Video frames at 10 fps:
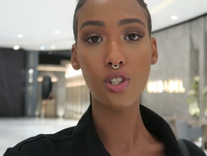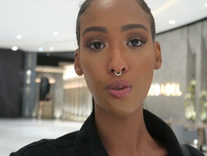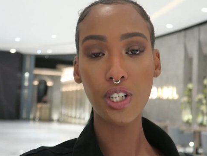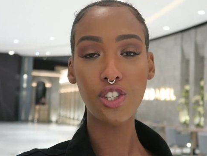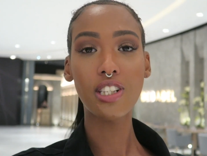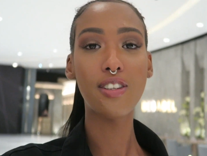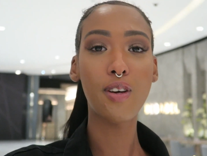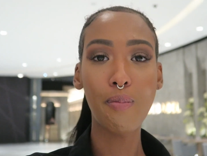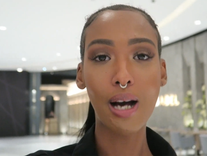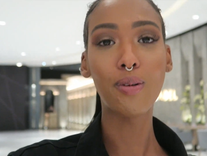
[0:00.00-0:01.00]
So we're just
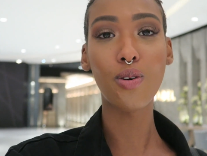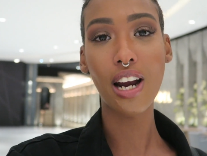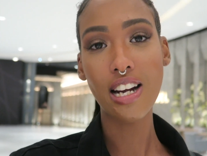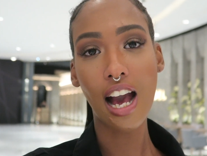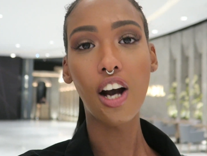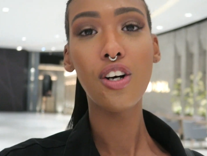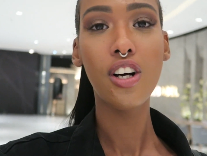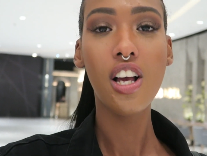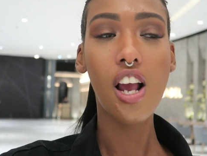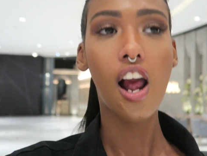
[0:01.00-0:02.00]
leaving Babel right now.
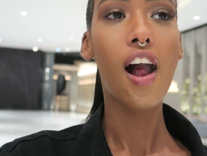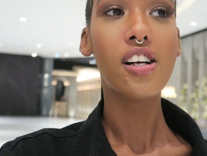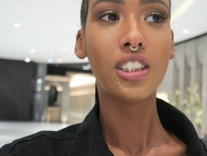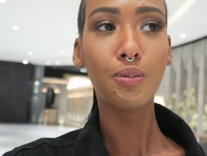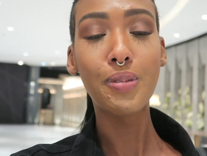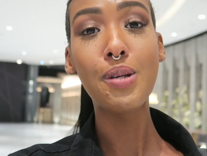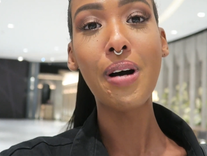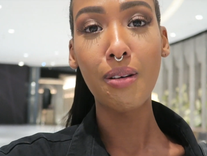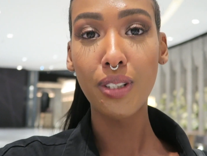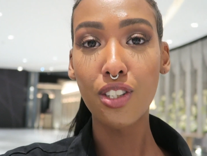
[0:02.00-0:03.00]

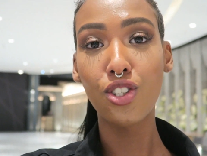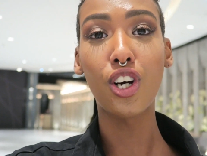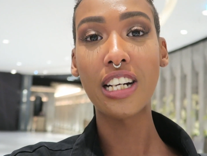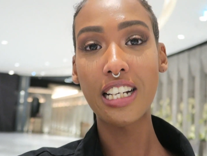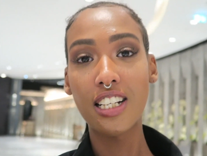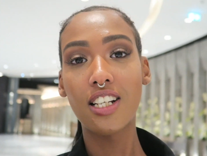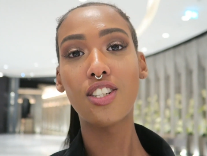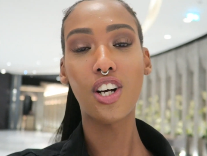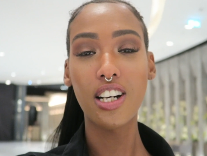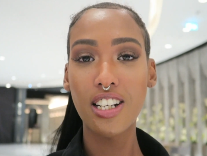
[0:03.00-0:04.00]
Babel. Sorry.
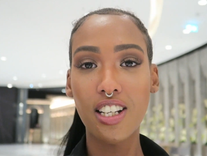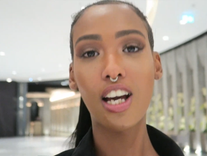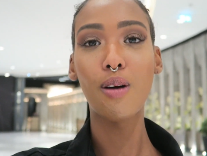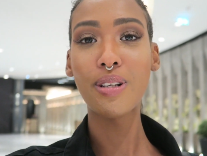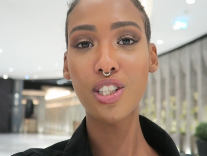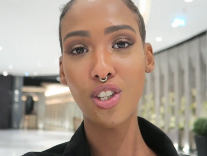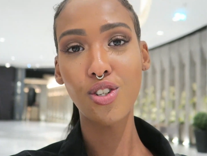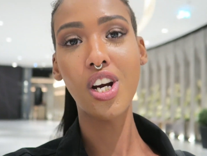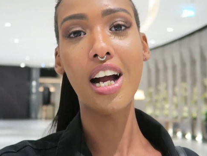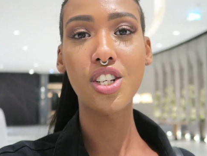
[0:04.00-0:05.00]
I've been so
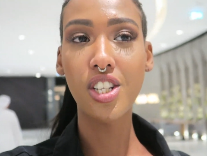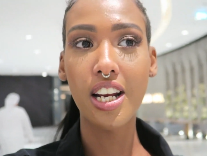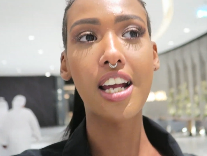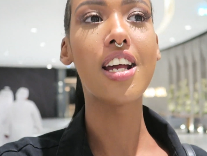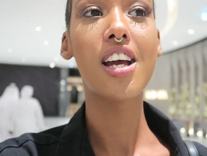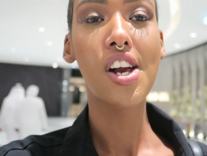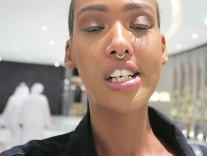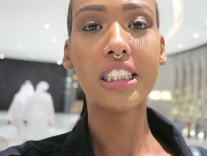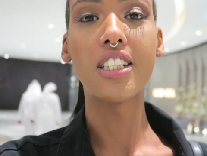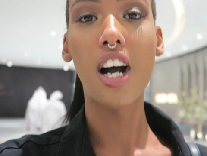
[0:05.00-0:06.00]
trash today.
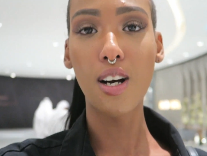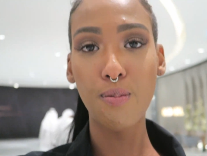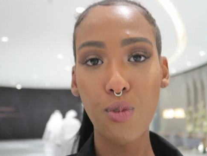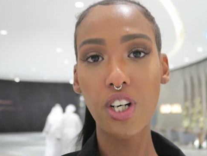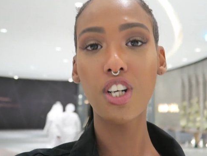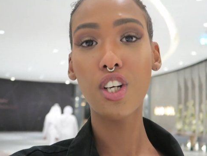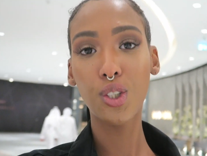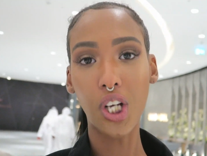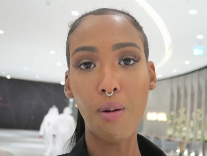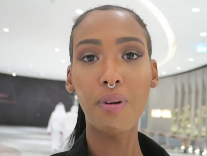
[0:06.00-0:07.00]
We're gonna go
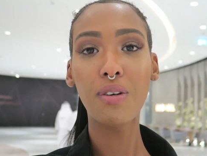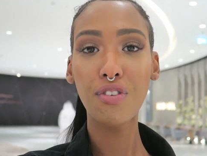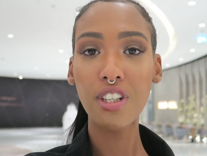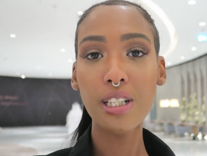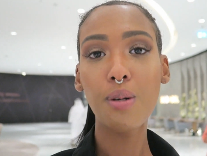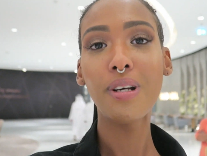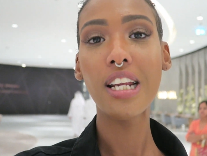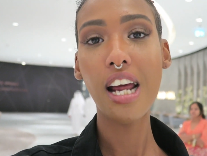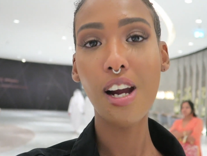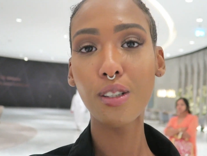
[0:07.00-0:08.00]
shopping for a little
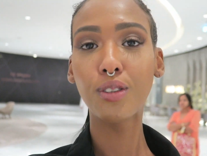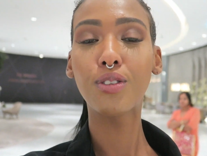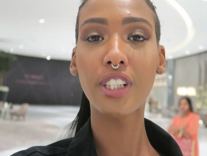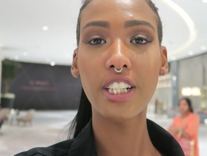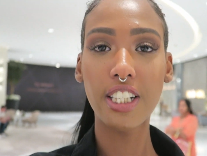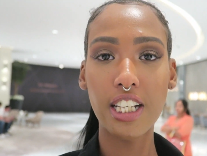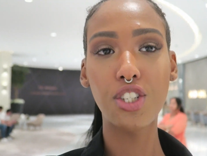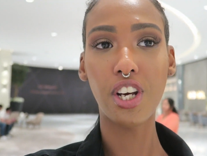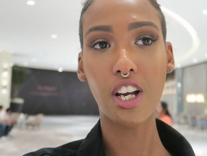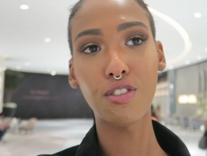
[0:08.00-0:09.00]
bit now. We're gonna
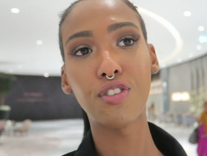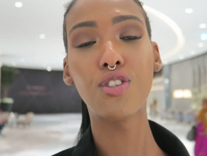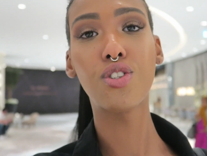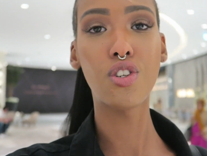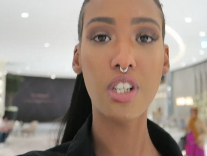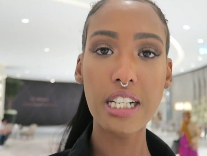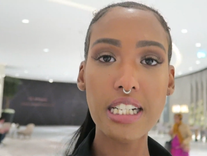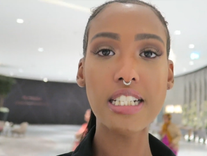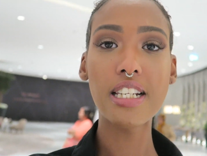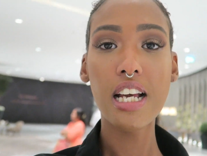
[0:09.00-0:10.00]
like check out a few
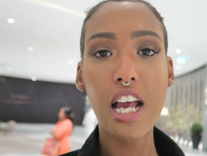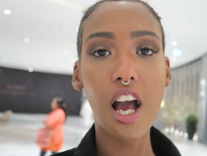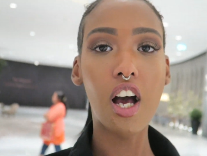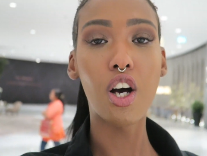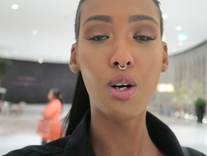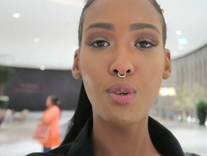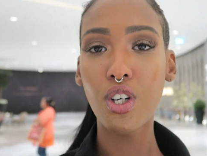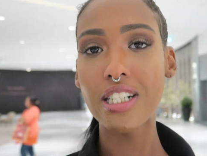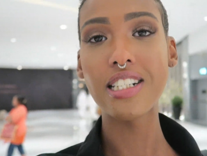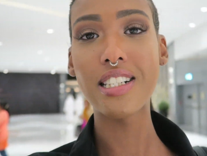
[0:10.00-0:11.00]
stores.
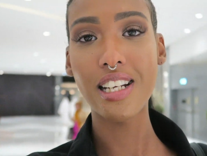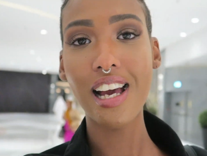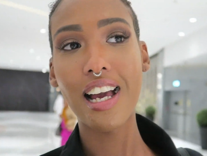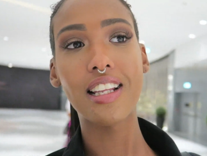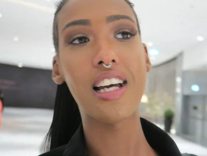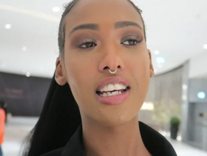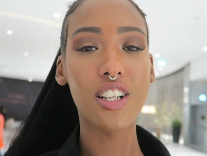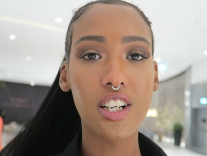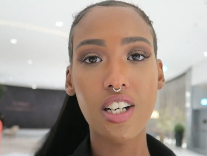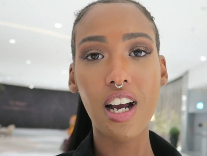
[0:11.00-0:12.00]
Homegirl needs an
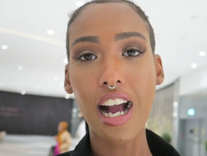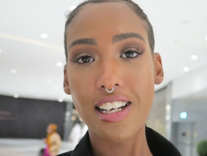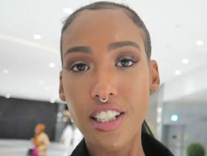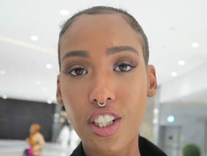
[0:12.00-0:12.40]
eyeliner. I